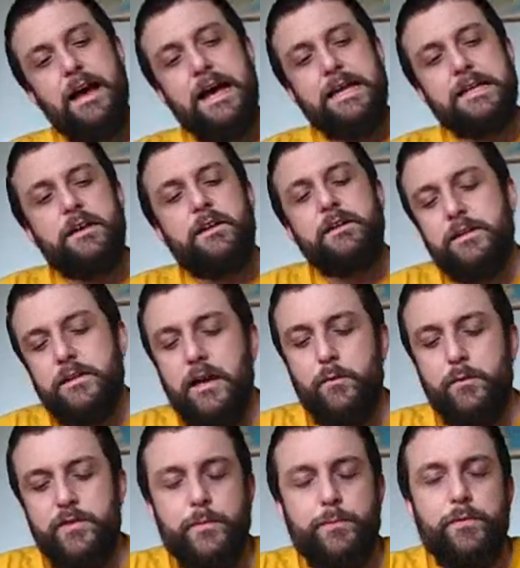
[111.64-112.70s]
And I
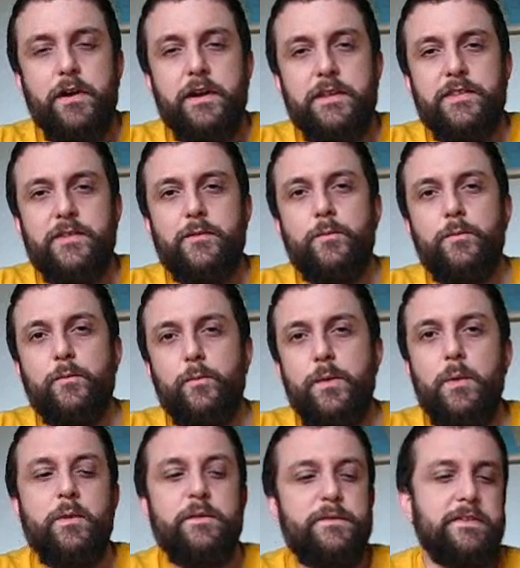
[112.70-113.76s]
was surprised
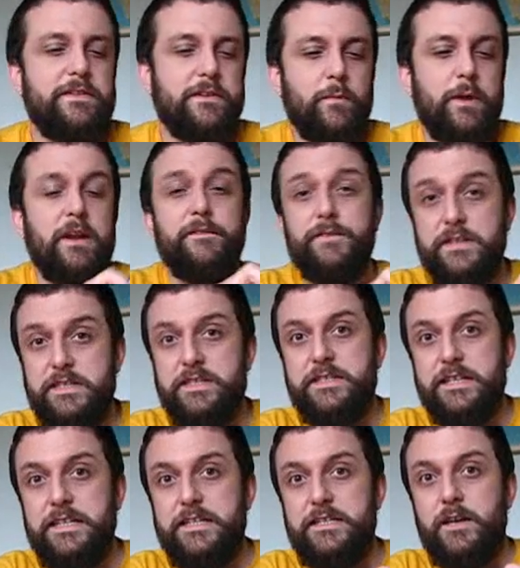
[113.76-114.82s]
when I
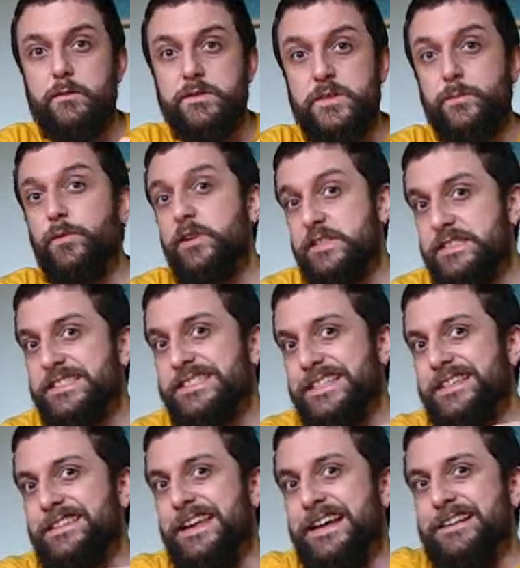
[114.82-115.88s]
visited. I was surprised to
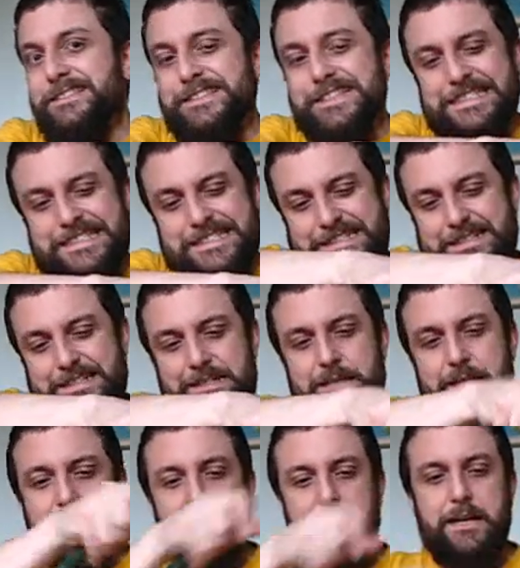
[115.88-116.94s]
see it there, because I
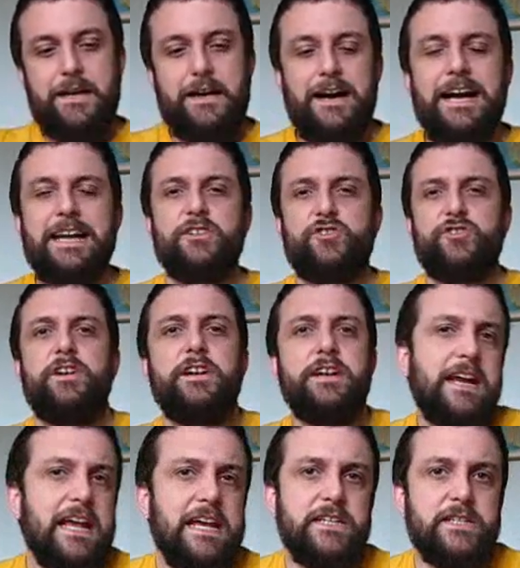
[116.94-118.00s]
hadn't tried
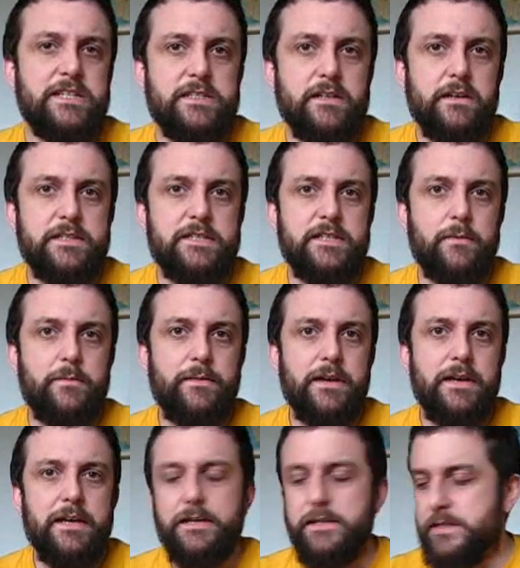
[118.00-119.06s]
it in ages. I'd assumed
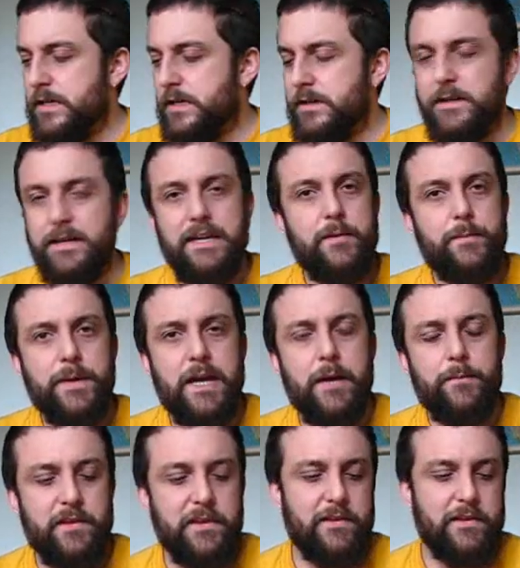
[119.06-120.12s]
that it had
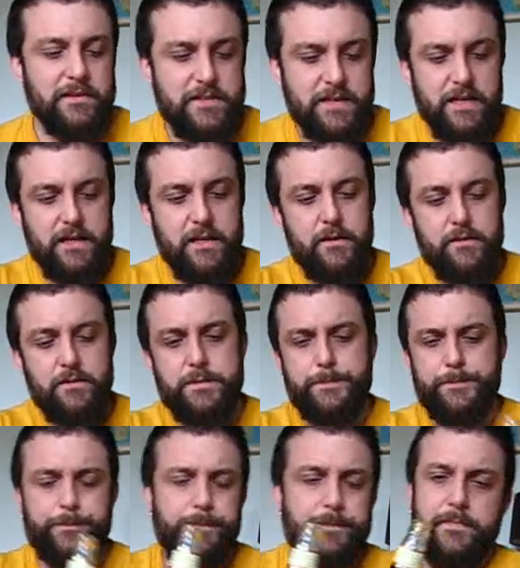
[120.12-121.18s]
become discontinued,
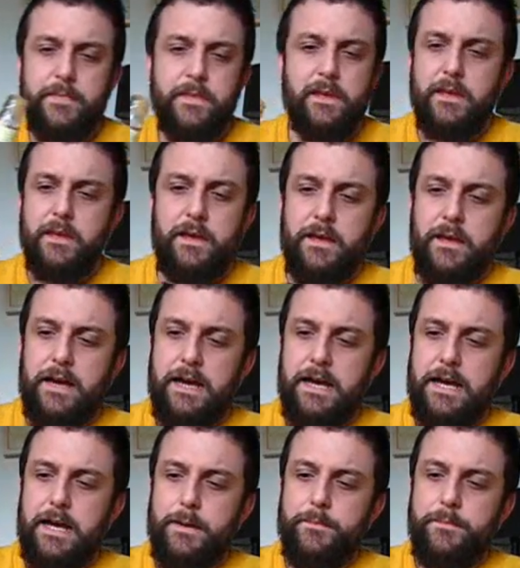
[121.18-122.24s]

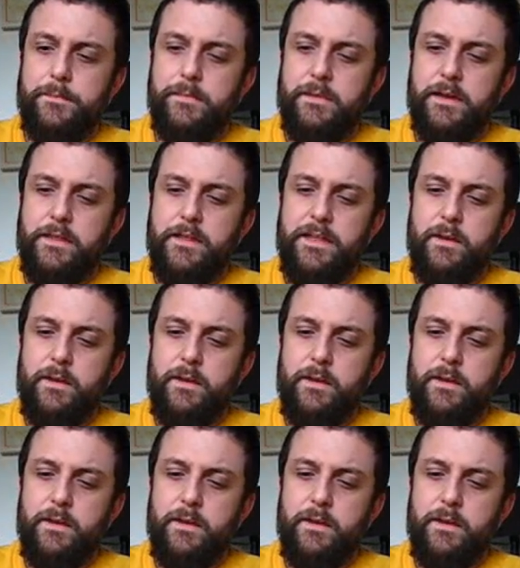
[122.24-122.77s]
and that